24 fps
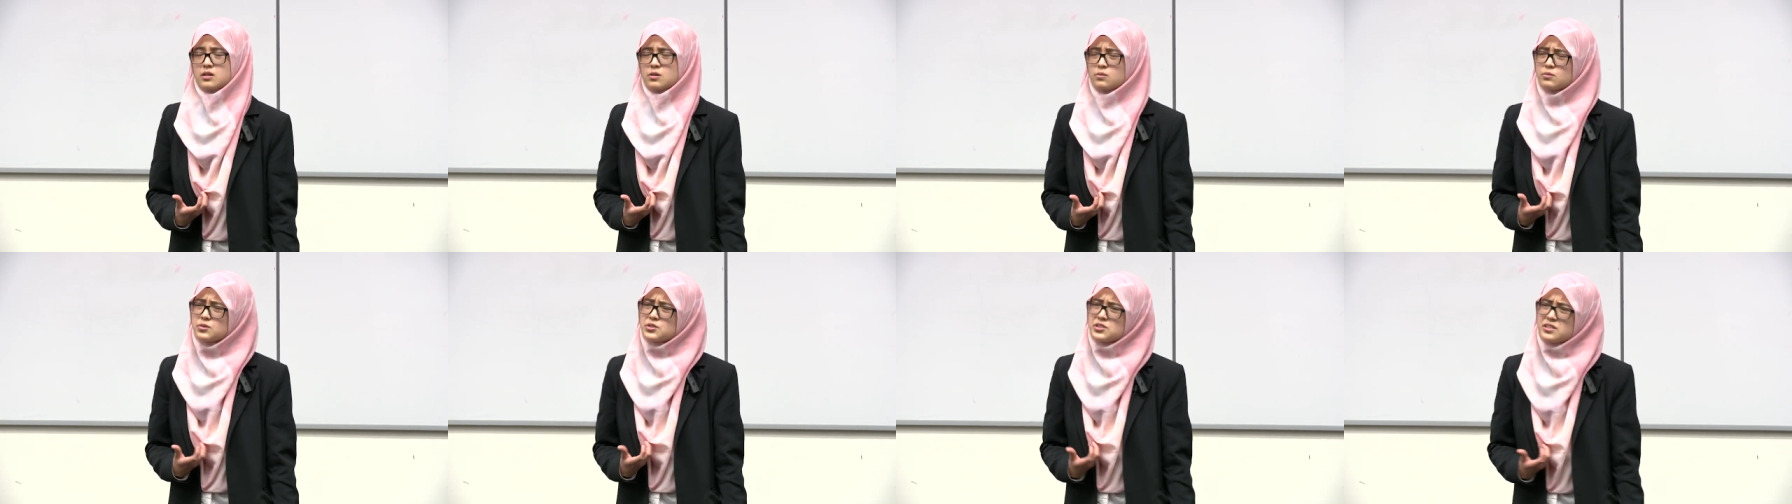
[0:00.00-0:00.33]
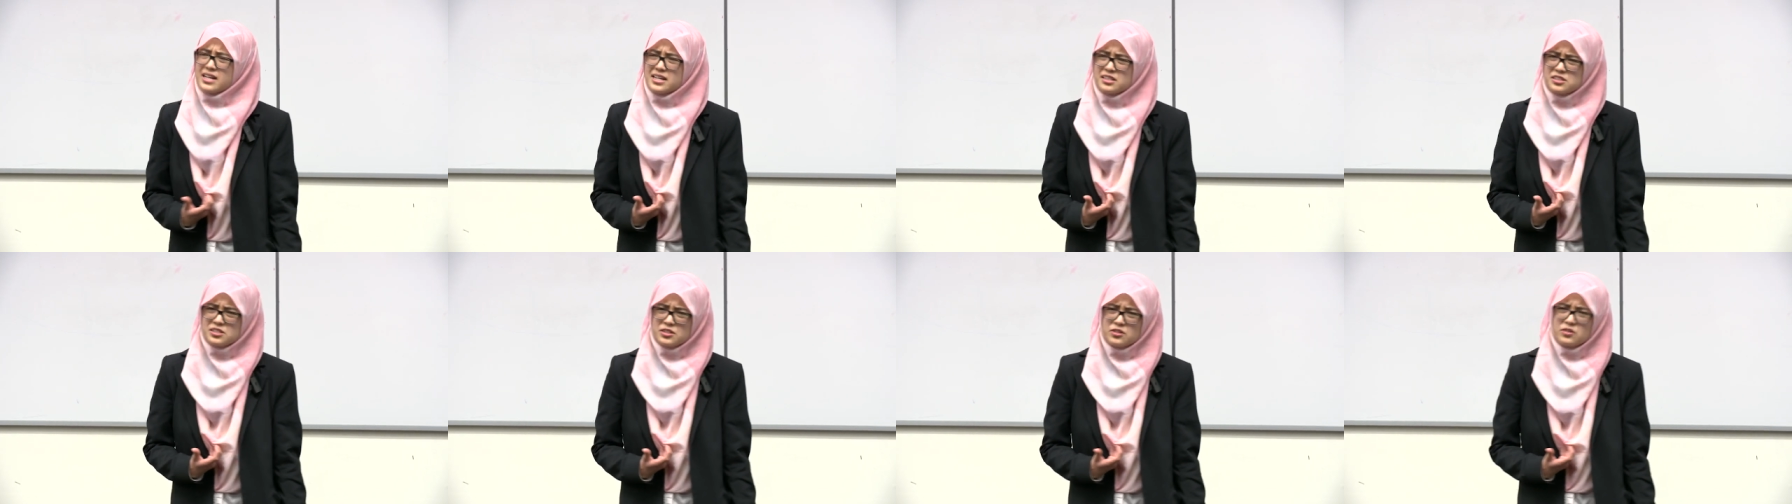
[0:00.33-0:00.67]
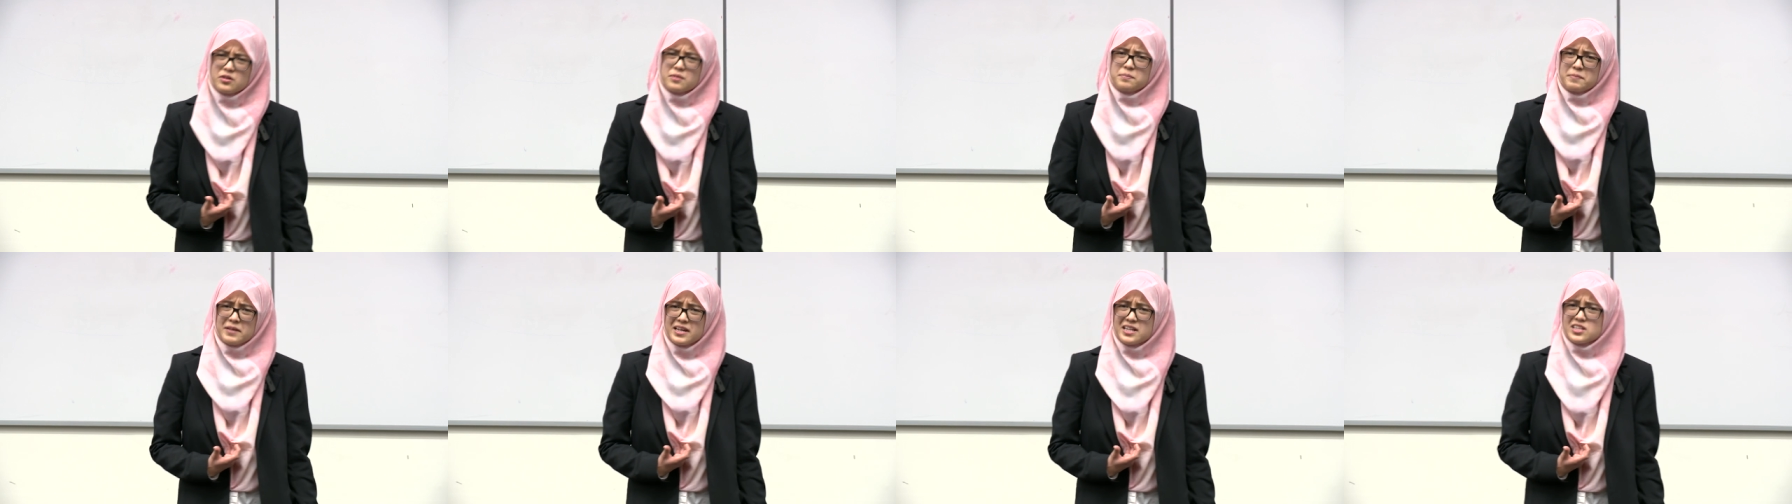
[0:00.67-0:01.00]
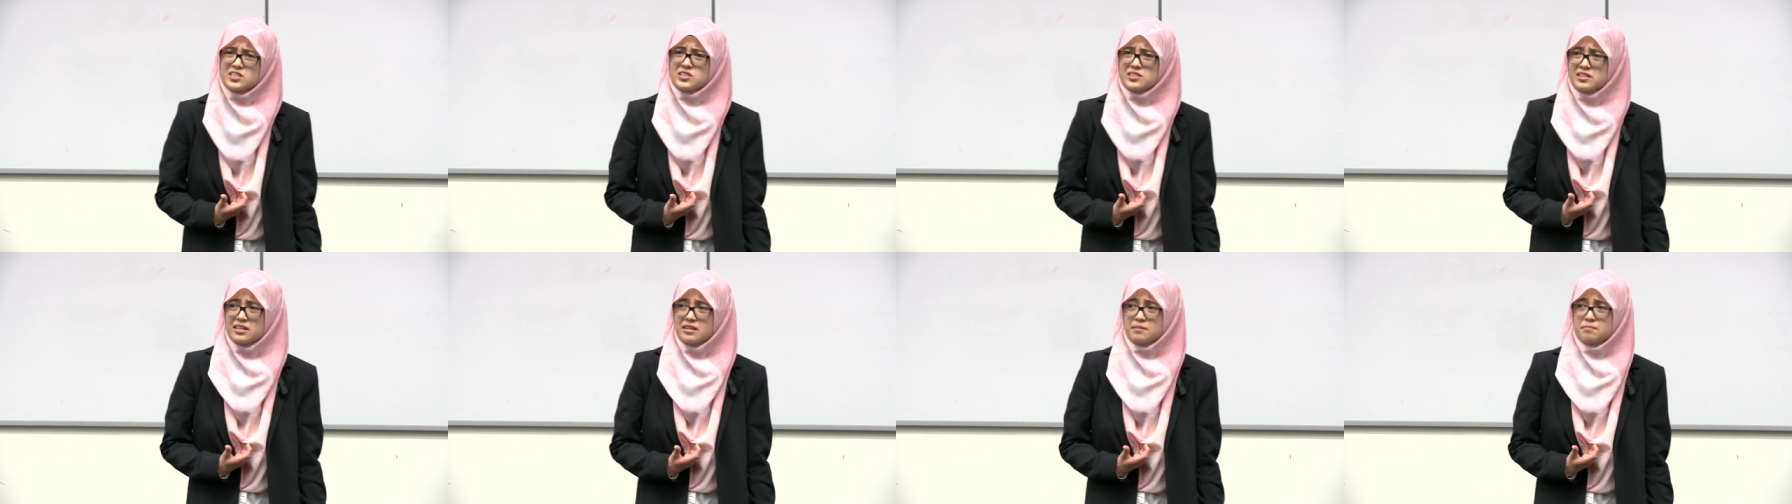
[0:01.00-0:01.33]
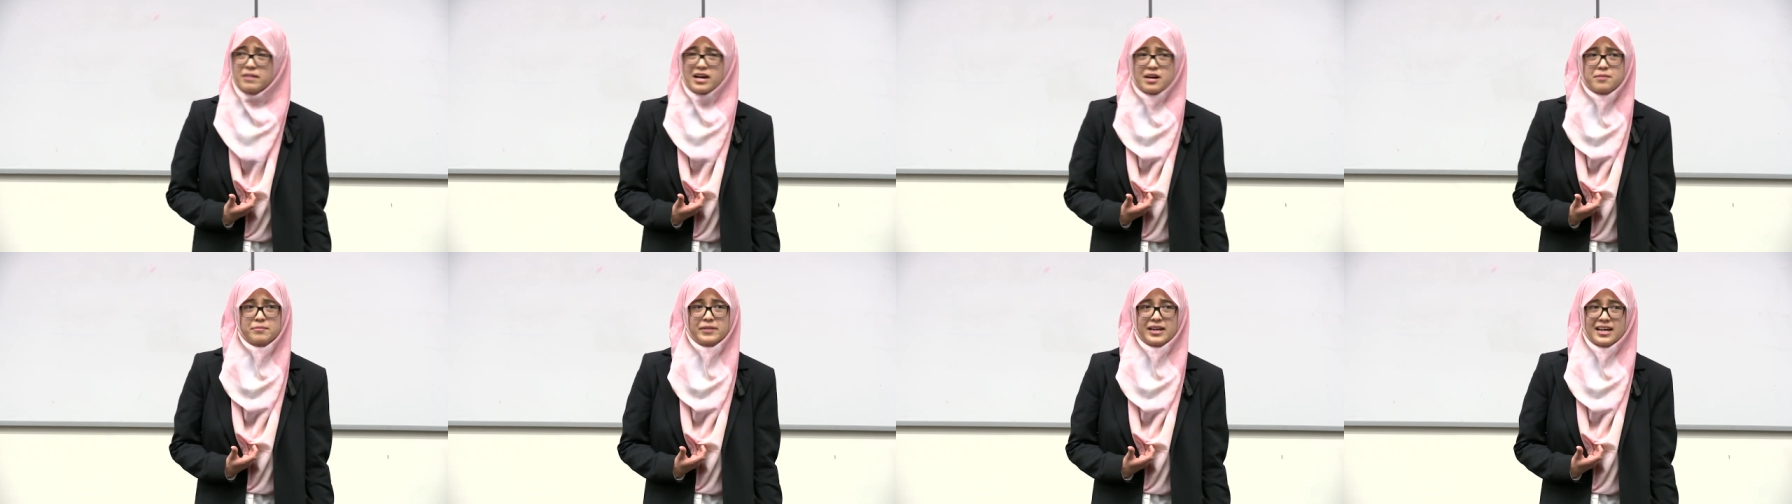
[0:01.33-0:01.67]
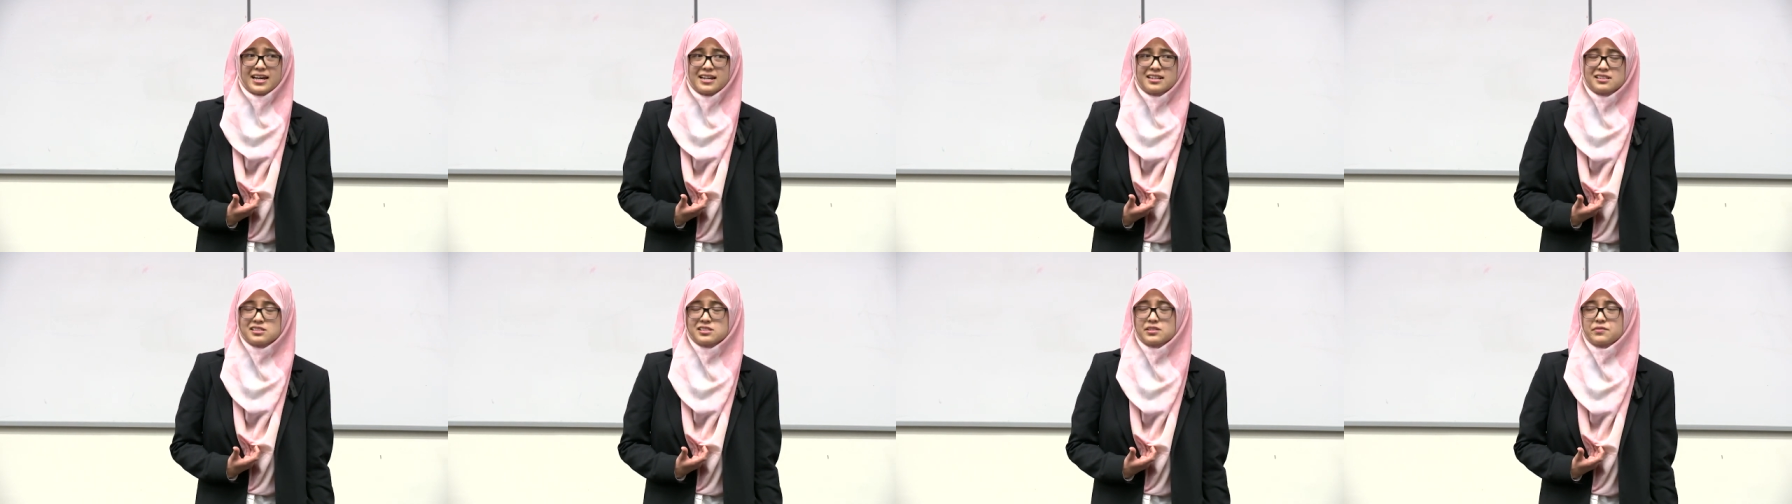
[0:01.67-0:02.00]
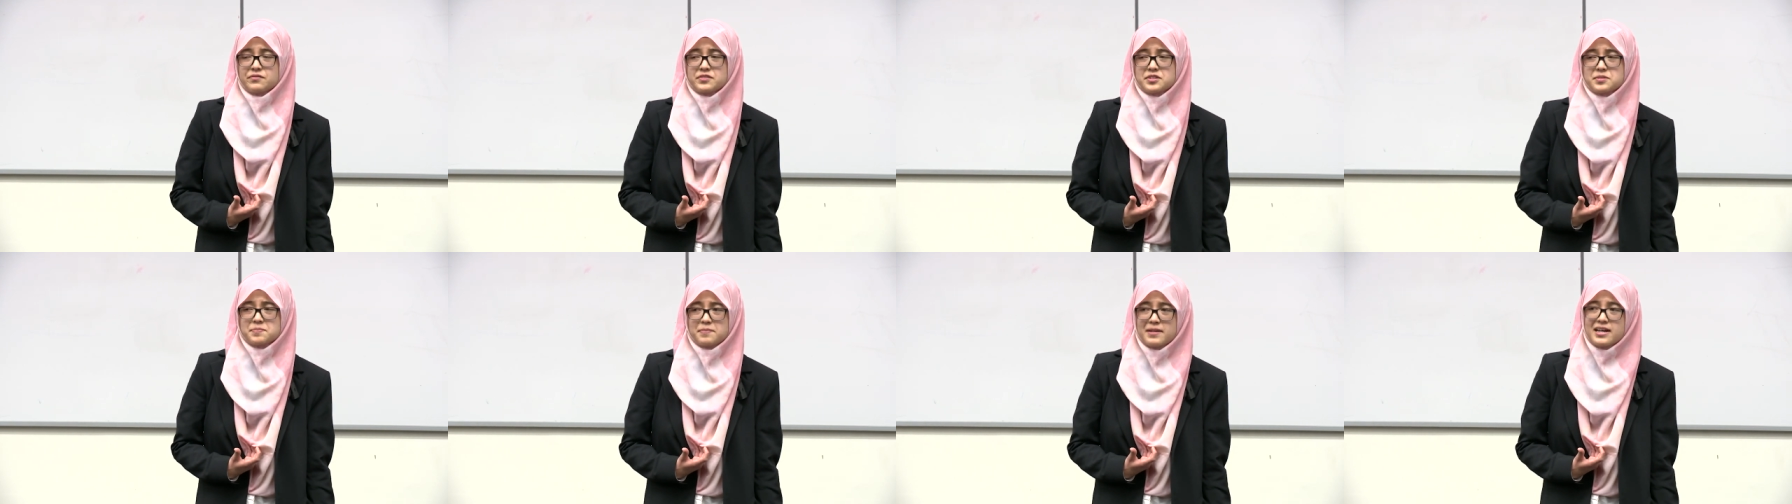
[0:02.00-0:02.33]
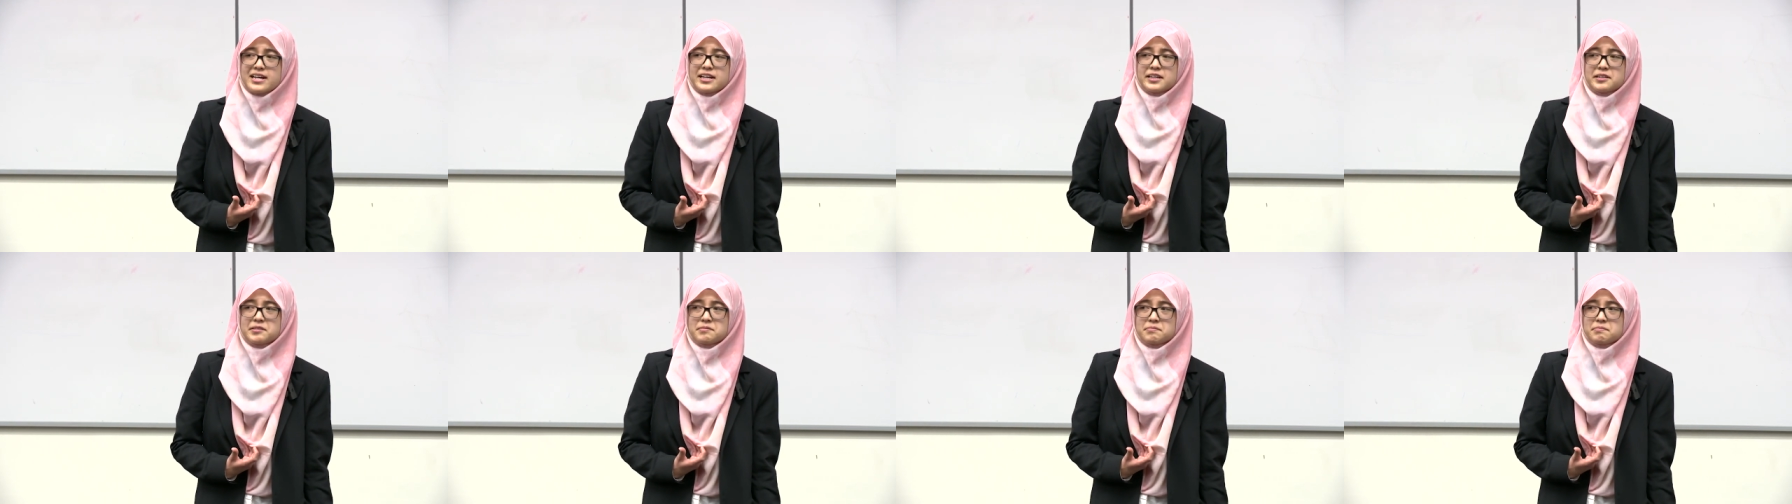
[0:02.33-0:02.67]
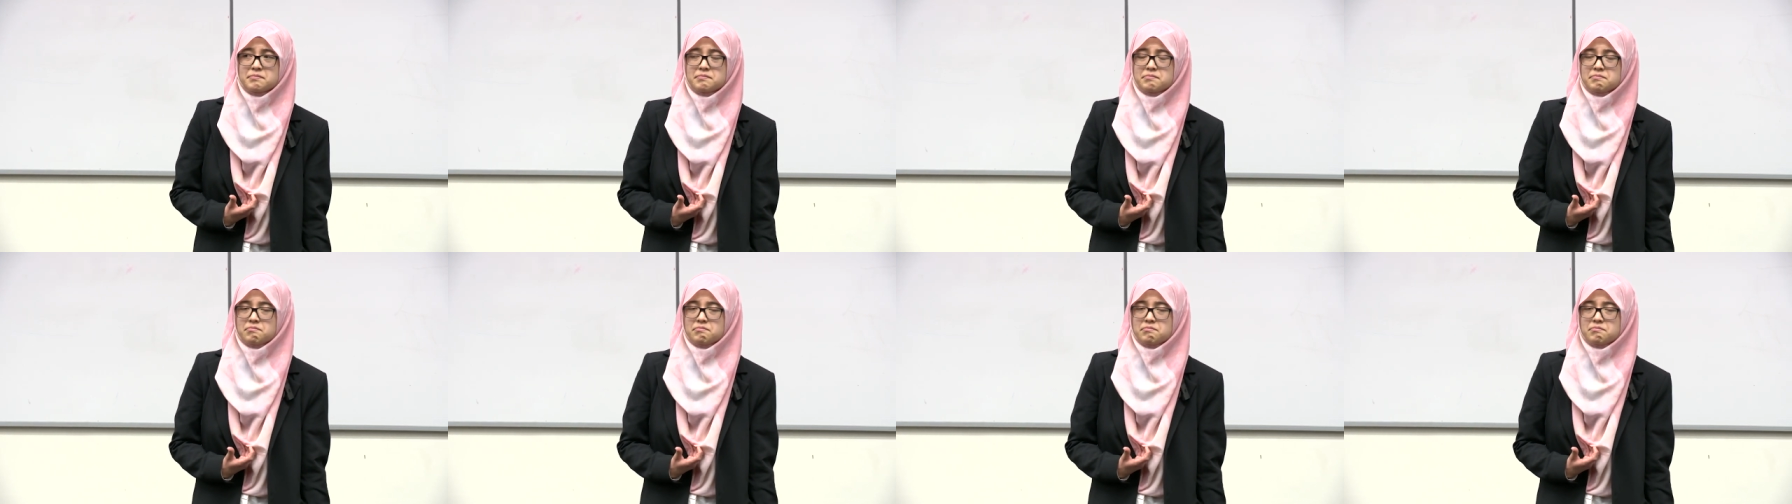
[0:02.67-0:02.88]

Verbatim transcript: "Would you like to do a PhD in biomechanics of the spine?"